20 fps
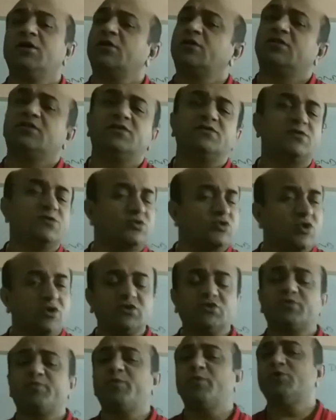This is not
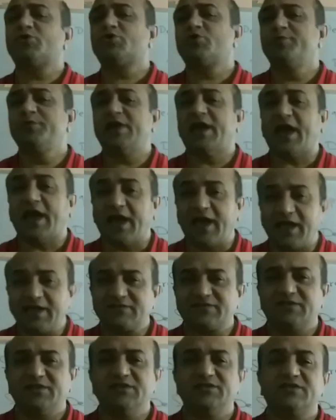supposed to be as
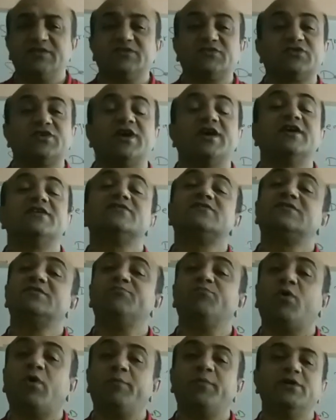dangerous as the
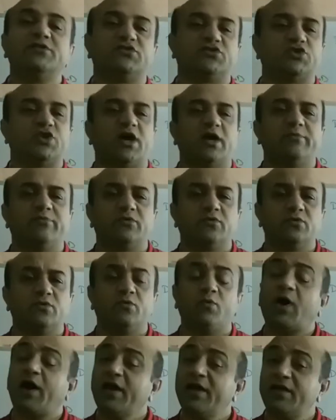Mobitz type 2.
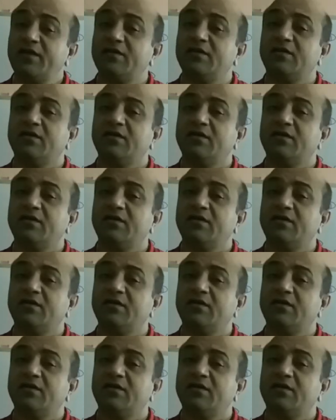Why?